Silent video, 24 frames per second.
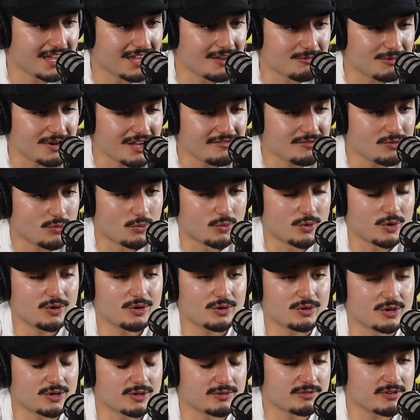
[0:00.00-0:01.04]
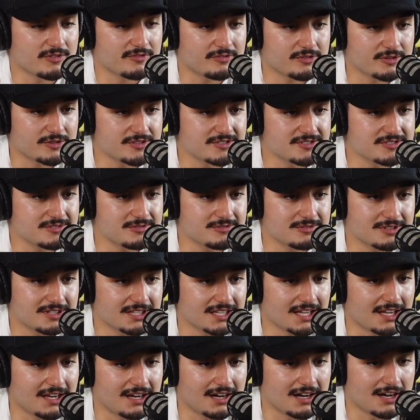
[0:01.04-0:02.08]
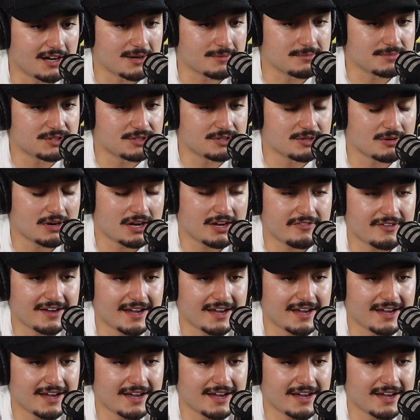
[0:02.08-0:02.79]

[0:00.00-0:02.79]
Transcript: We have a real good one for you. I've